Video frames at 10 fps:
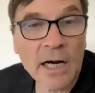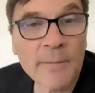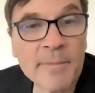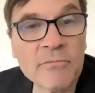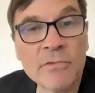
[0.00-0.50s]

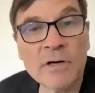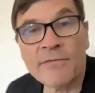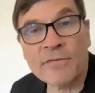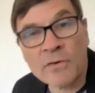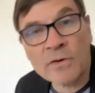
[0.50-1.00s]
I've been really
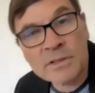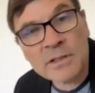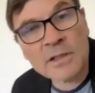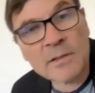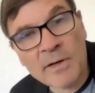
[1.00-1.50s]
furious
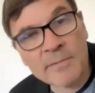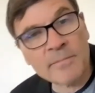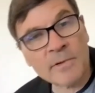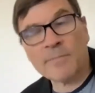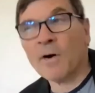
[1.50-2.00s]
at like, my
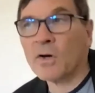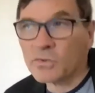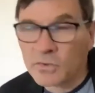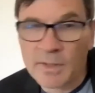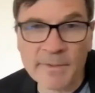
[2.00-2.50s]
my
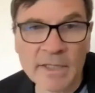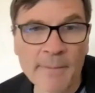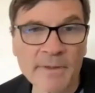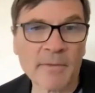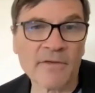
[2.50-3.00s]
boss or something
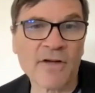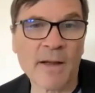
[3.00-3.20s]
happened mm in my mm.